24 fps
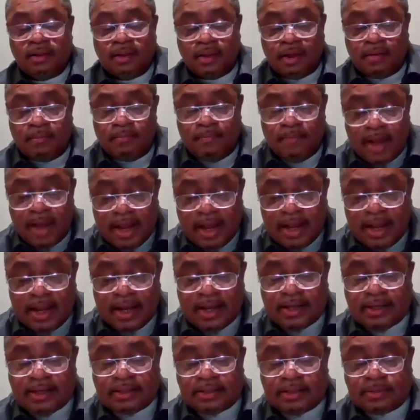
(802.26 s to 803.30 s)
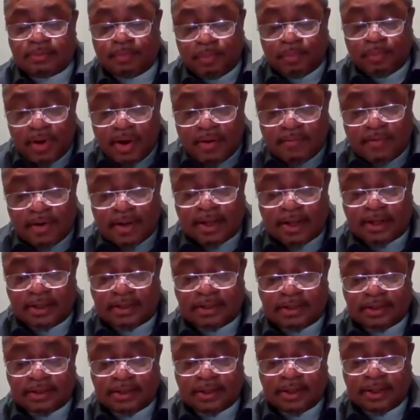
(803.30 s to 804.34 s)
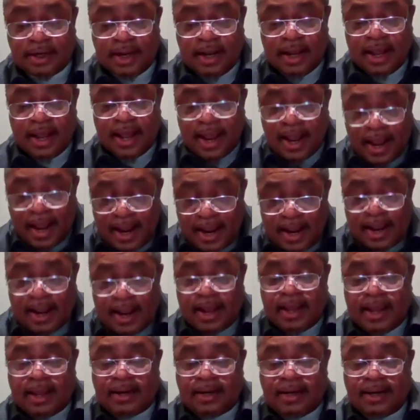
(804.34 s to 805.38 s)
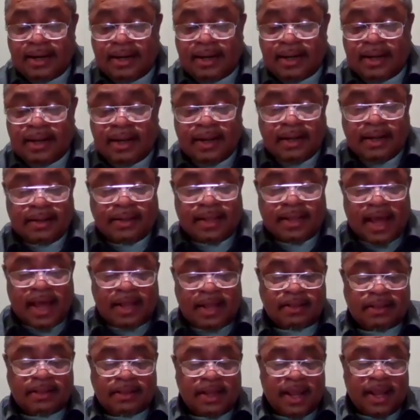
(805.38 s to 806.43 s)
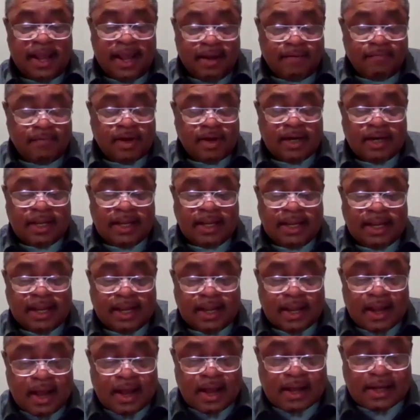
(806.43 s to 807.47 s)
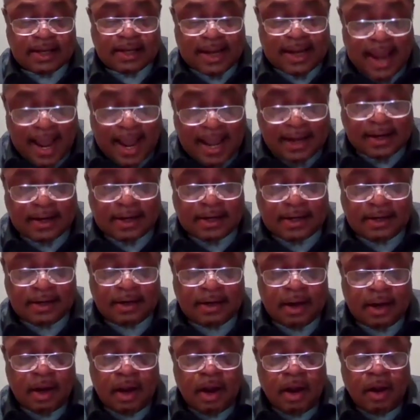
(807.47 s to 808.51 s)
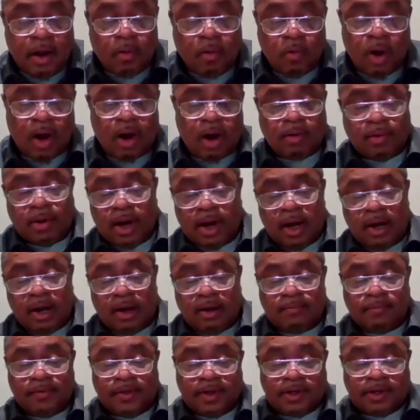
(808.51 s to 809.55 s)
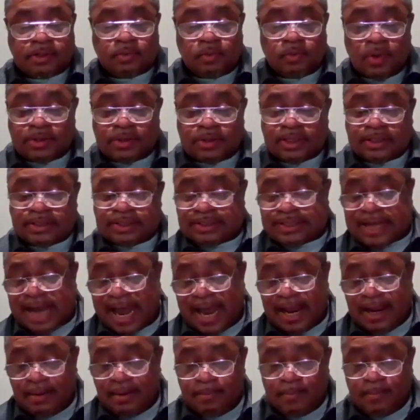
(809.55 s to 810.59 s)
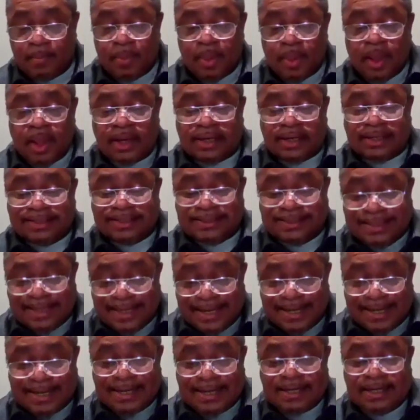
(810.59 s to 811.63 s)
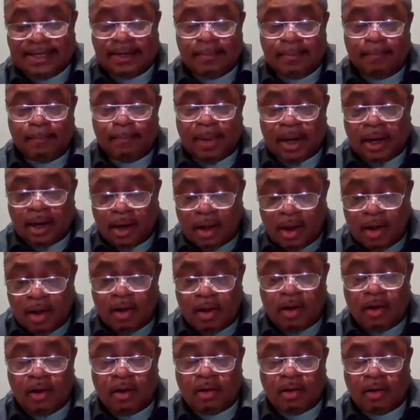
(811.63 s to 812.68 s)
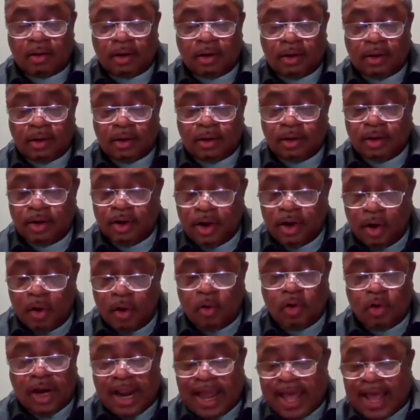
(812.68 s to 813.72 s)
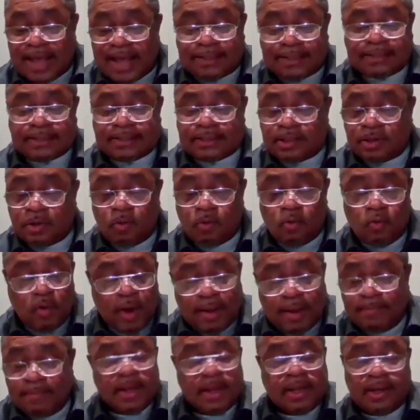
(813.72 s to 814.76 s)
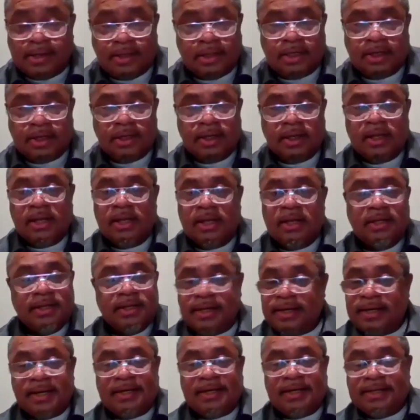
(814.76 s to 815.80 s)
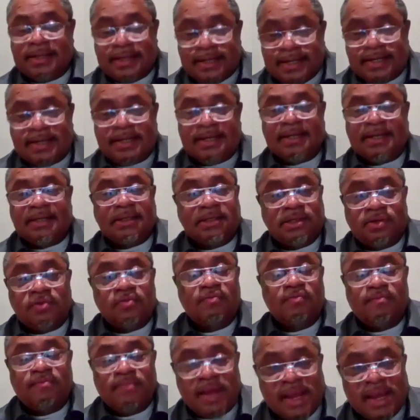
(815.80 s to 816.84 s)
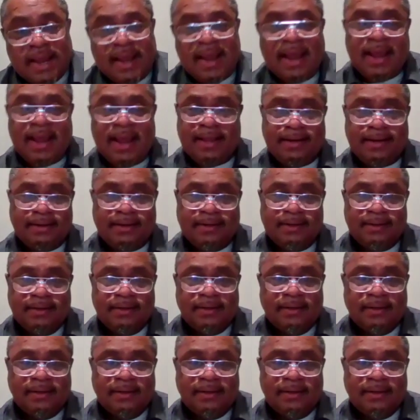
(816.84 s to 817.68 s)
the man's privilege, and that the heavenly Canaan, whereof this was a type, did belong no less to women than it did to men.